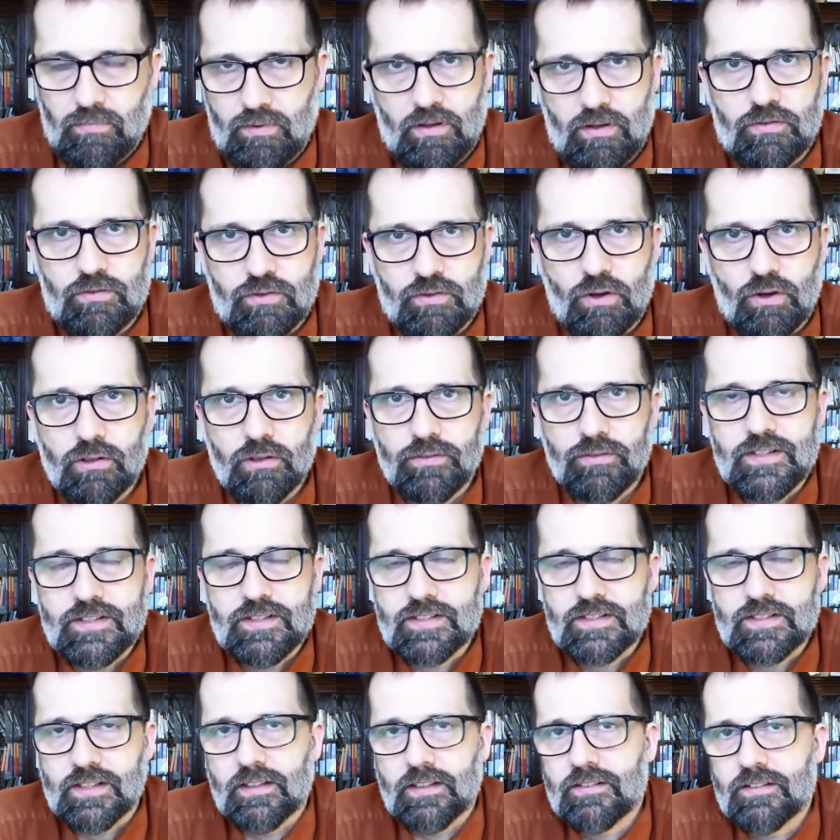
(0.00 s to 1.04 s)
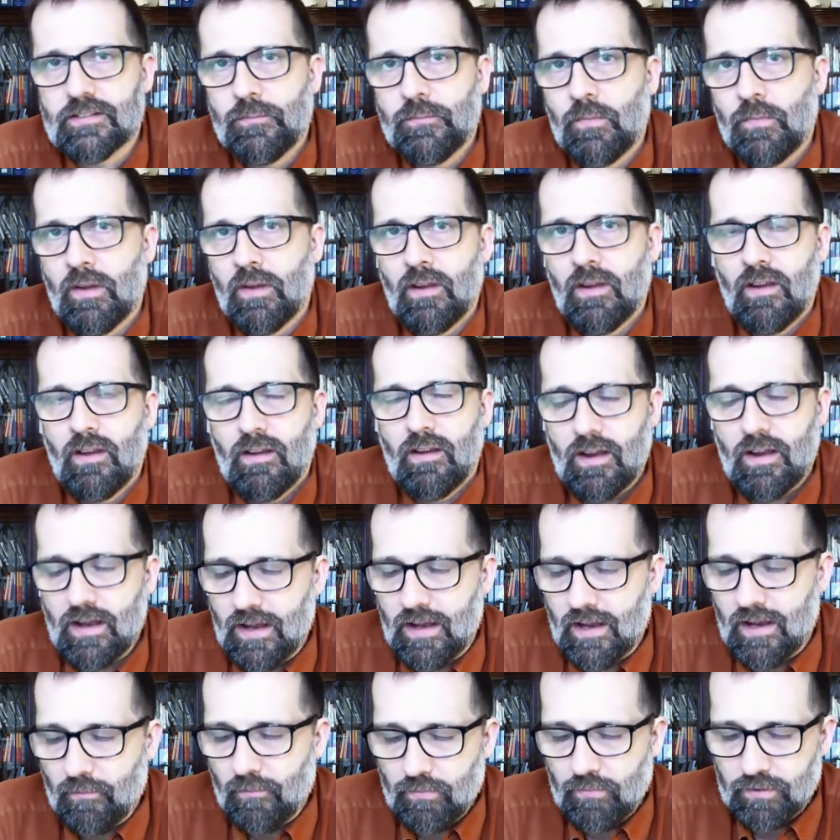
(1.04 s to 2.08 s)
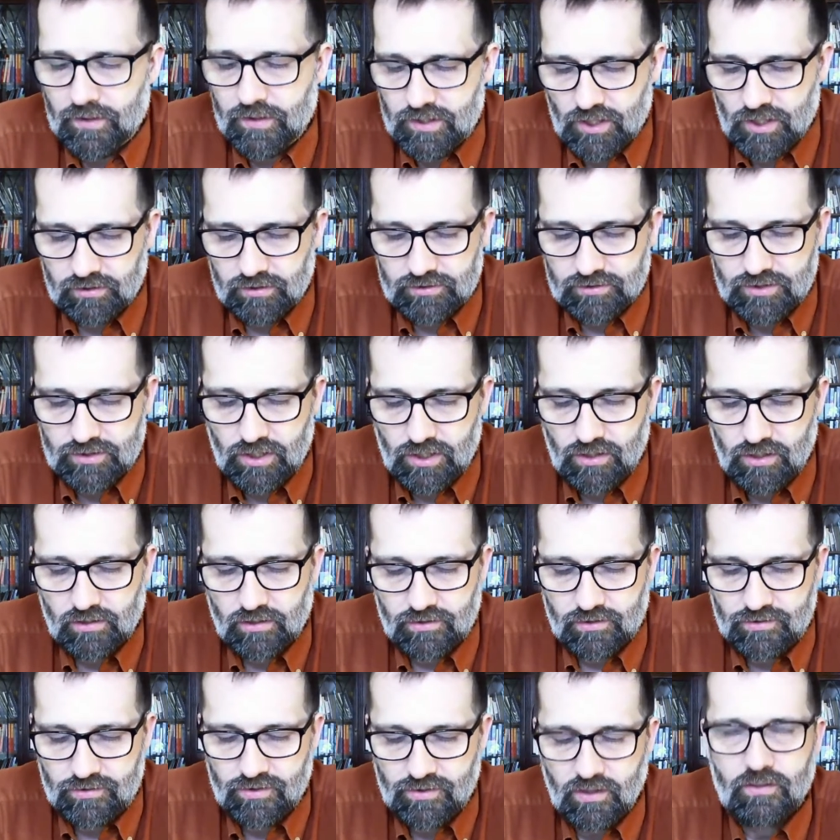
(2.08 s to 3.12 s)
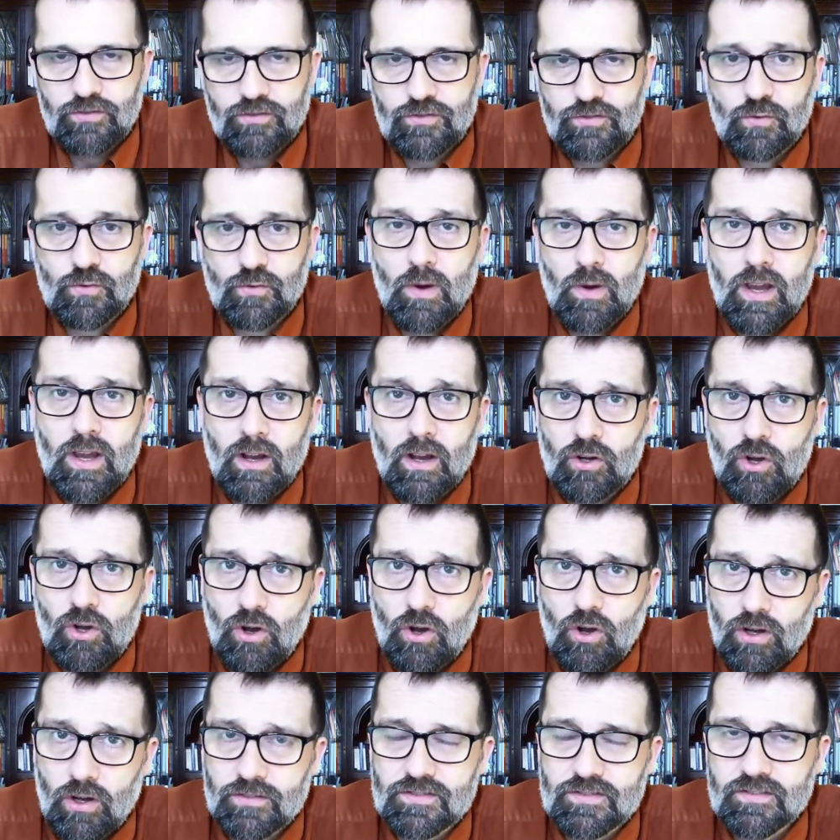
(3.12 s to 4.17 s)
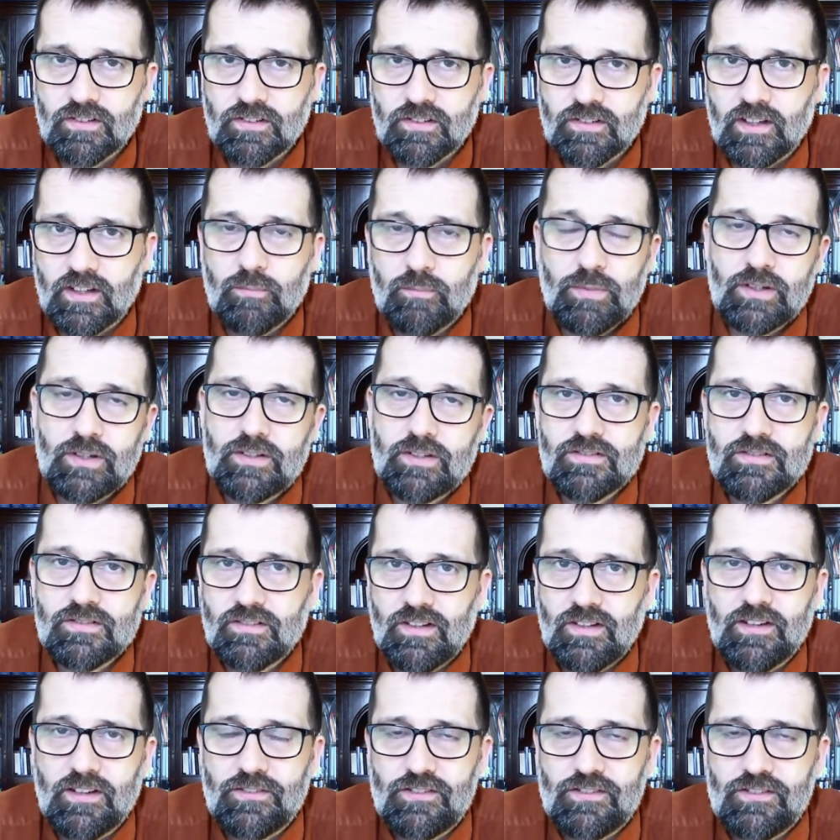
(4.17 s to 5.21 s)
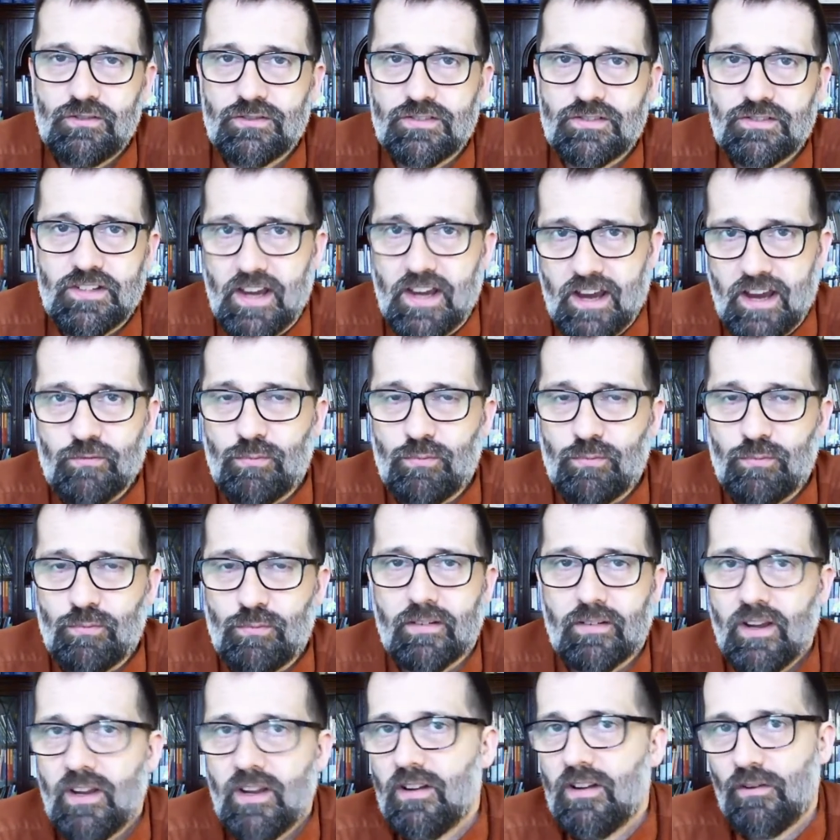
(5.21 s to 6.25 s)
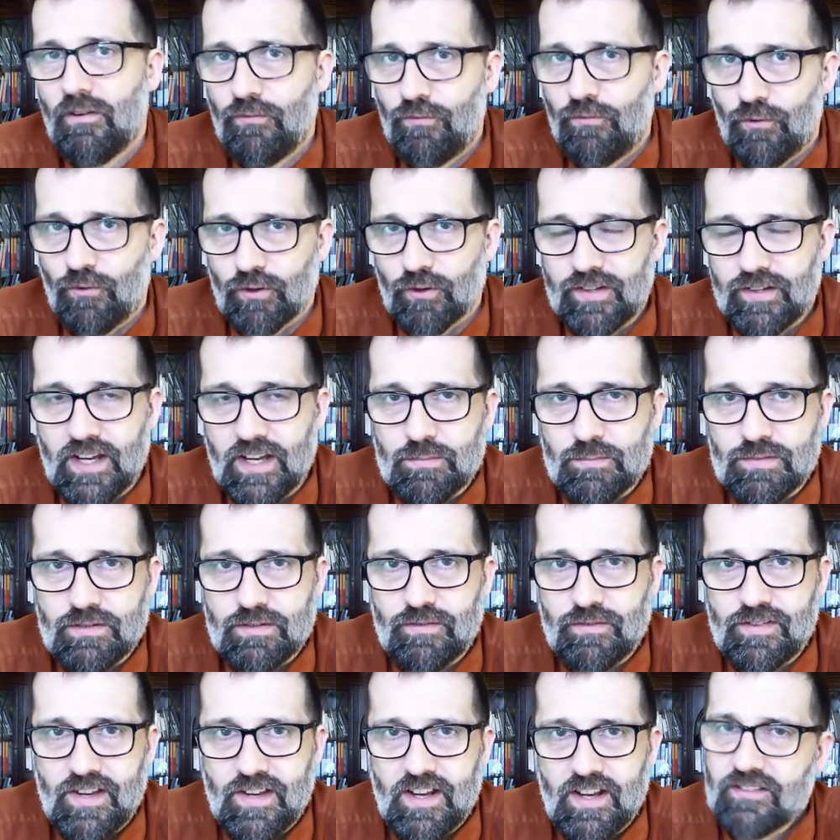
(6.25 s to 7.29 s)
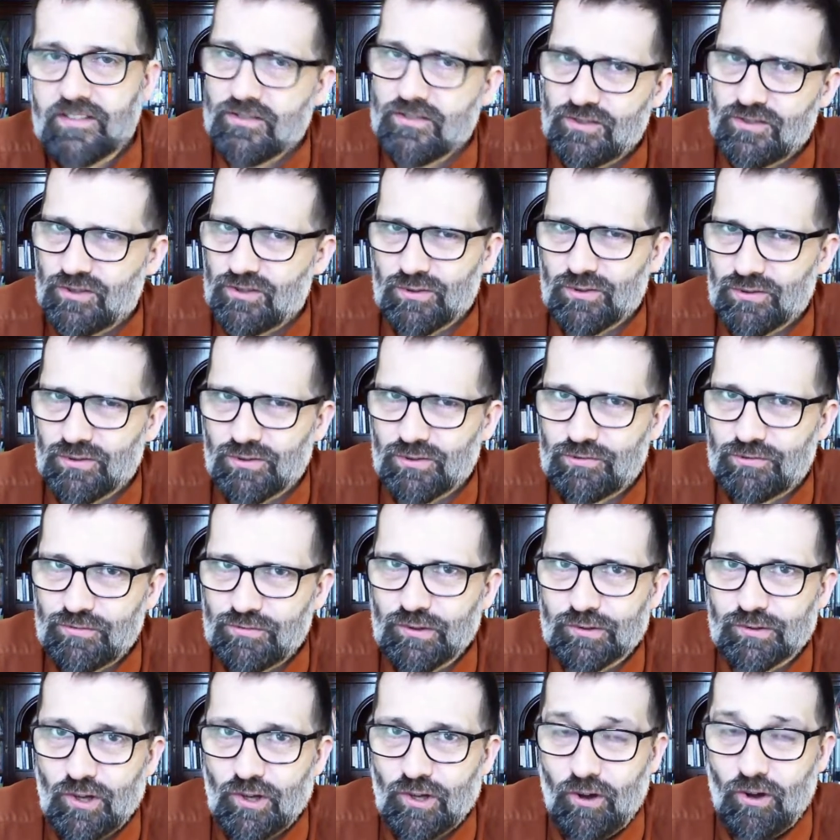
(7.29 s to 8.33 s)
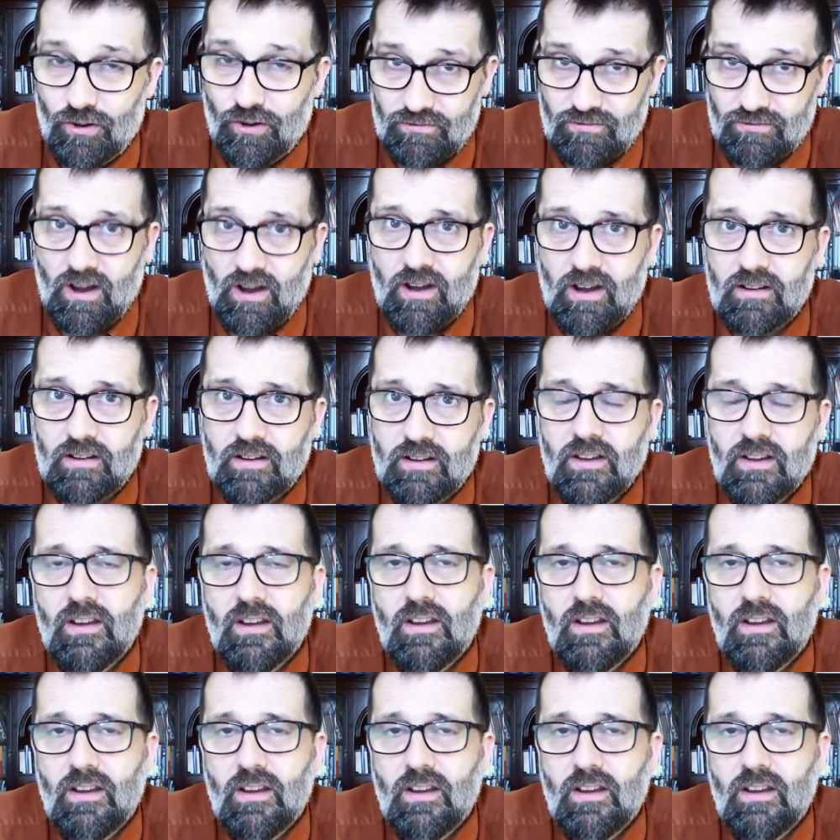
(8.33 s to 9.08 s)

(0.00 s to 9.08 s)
It's all of these things. The Young Turks swear constantly because unless you use the F word 4 times every sentence, you don't know it's real talk, right?